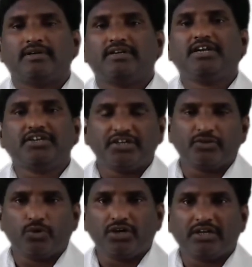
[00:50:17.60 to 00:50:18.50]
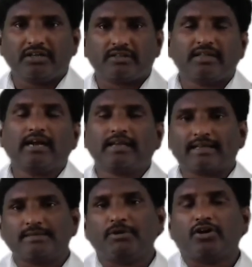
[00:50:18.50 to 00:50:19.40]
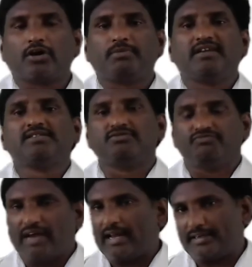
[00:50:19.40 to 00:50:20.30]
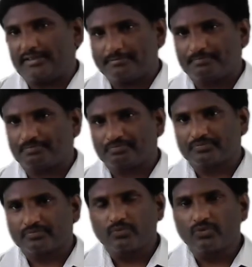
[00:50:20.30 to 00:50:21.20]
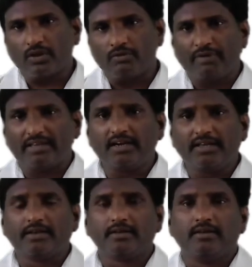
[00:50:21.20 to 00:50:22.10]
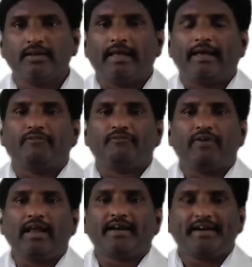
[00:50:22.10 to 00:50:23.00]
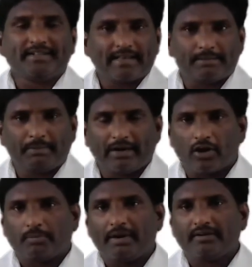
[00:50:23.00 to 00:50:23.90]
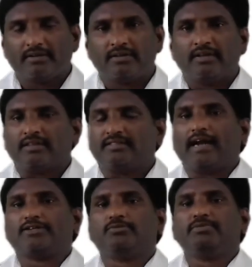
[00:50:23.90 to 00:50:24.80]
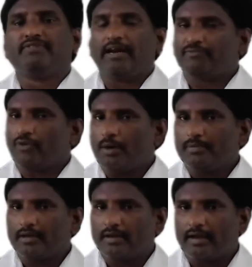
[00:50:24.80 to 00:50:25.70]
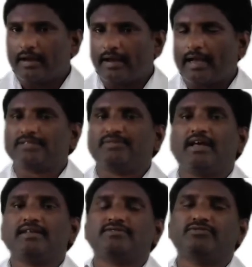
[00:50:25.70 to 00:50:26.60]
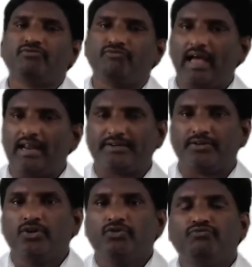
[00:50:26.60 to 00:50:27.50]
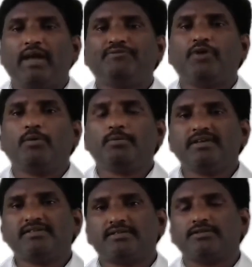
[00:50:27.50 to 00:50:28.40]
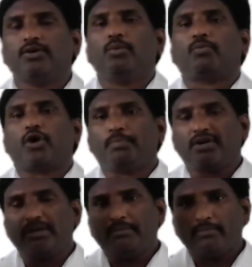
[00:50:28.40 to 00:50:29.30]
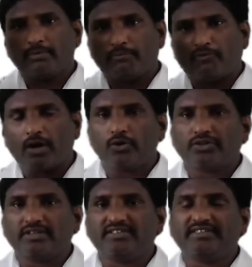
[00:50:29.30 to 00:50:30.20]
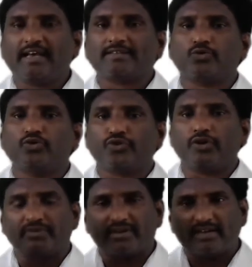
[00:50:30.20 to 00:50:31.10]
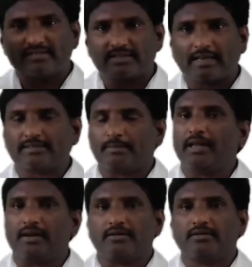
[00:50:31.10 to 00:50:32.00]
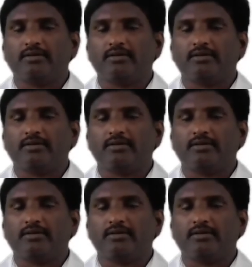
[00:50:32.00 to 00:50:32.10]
DTD only, that XML document is valid. Finally, while writing XML document, that should be well formed as well as valid. Well formed means properly follow the syntax rules of XML.